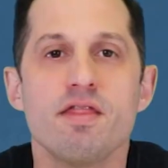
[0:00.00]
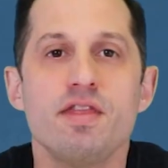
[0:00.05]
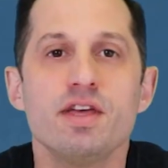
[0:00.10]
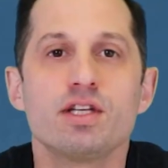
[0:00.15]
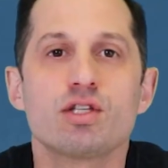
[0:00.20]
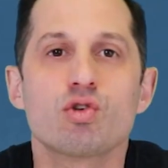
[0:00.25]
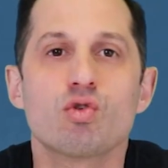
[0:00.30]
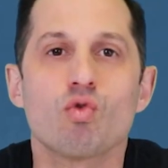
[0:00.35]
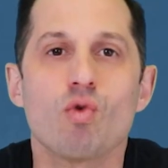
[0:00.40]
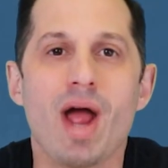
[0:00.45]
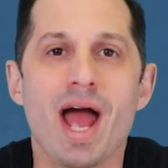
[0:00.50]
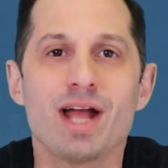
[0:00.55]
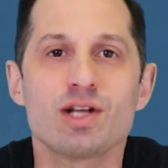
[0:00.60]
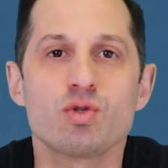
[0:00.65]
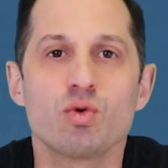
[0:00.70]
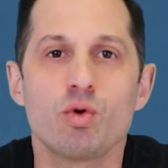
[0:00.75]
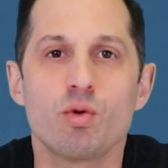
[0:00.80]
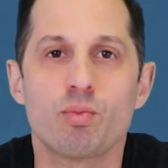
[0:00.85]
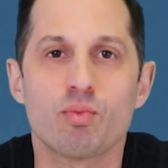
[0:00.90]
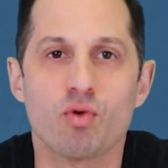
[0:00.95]
This
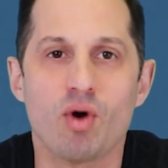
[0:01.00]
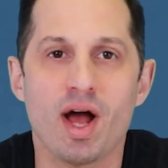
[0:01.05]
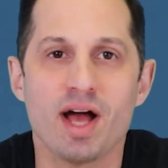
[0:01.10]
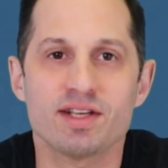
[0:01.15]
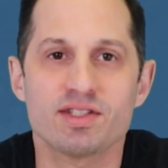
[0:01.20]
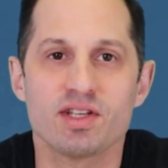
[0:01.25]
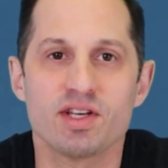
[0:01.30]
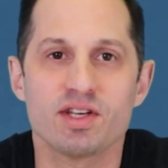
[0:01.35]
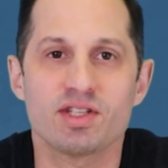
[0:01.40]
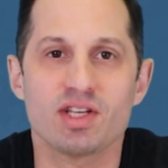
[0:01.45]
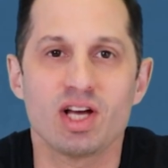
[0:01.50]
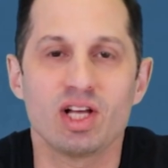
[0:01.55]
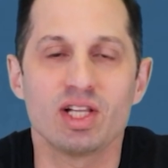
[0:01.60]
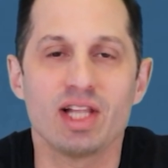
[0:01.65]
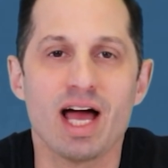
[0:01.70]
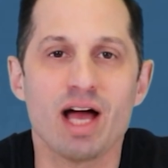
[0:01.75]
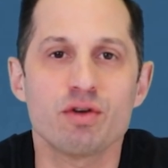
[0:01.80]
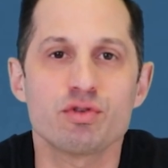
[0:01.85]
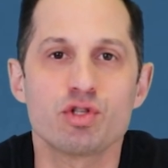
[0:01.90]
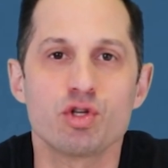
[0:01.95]
gradual process
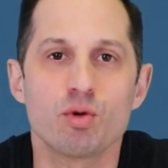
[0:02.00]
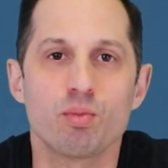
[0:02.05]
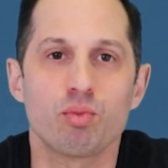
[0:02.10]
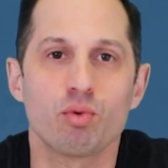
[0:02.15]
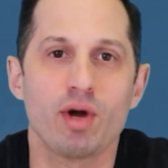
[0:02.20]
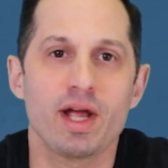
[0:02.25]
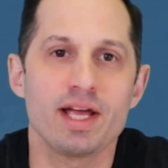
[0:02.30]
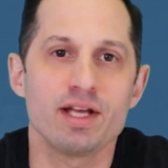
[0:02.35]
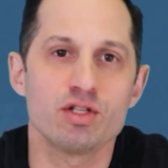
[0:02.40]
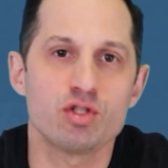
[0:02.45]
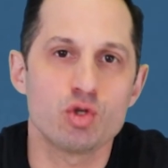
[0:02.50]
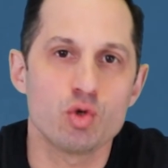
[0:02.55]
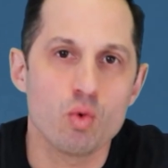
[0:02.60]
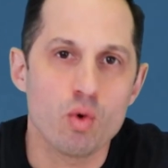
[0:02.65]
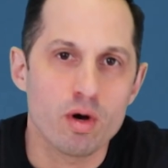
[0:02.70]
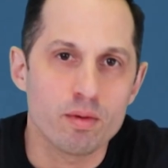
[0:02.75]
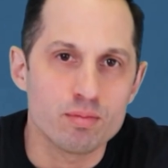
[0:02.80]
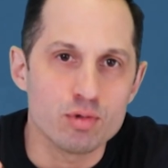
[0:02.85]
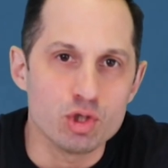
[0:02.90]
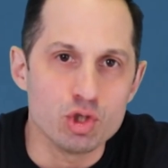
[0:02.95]
allows your brain
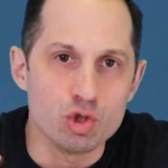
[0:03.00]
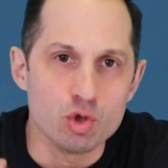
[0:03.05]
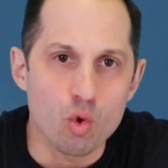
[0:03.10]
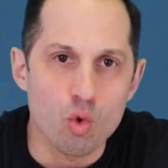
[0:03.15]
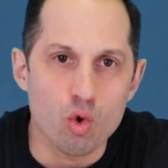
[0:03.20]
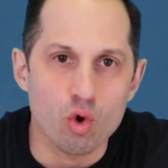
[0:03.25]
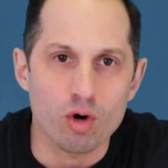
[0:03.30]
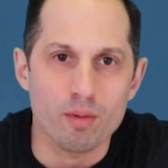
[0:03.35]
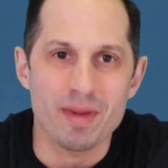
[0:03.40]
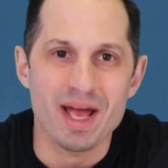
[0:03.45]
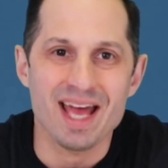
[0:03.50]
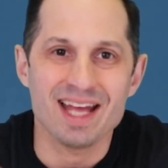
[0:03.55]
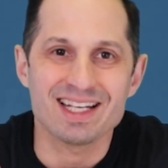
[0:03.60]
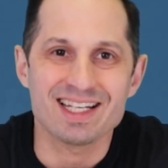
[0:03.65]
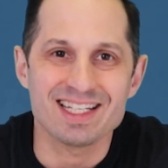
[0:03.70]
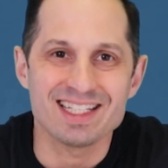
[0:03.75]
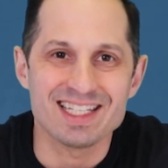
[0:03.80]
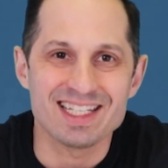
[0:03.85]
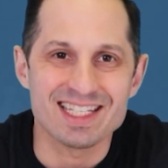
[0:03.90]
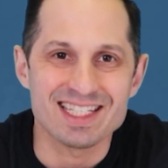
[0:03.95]
to absorb and
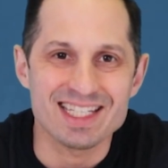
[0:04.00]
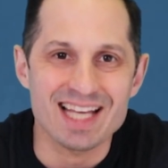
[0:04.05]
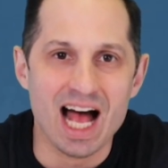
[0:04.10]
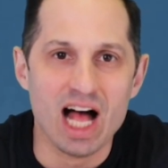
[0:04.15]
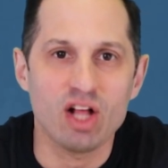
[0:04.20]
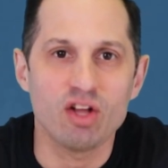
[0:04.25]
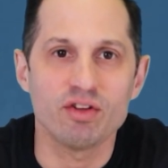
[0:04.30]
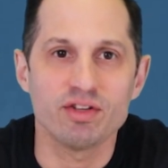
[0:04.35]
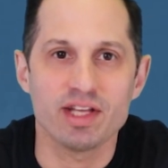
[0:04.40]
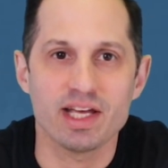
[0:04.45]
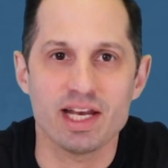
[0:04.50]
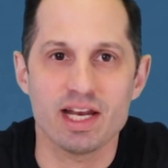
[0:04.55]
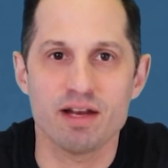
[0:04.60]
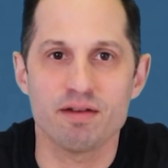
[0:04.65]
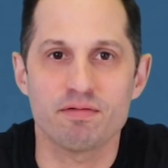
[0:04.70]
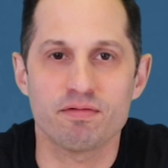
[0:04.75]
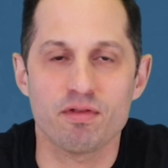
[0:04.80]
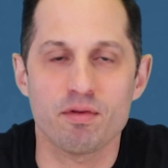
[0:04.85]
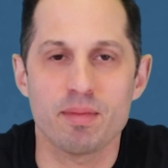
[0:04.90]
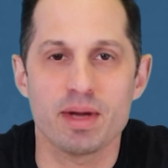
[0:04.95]
consolidate
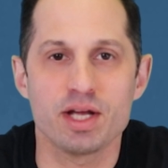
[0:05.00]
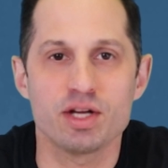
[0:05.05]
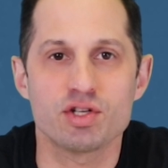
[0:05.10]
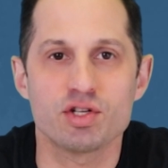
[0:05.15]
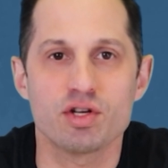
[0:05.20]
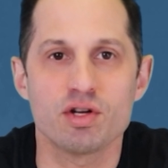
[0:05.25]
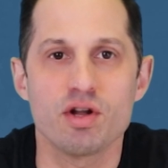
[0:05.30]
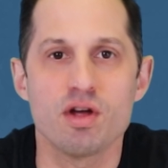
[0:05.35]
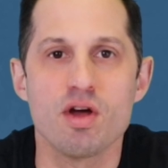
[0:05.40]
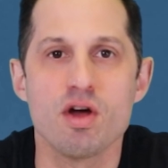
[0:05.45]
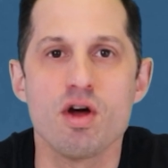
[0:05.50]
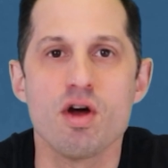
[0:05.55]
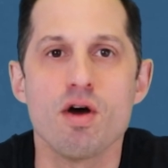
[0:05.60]
information